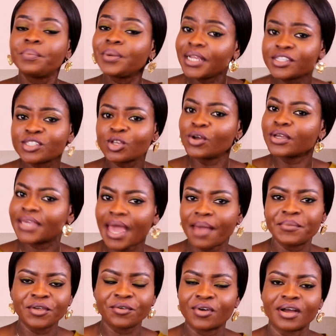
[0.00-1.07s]
Please don't
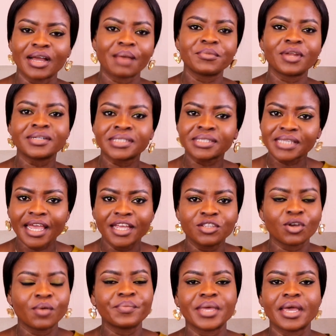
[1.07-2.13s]
get me wrong, I'm not saying don't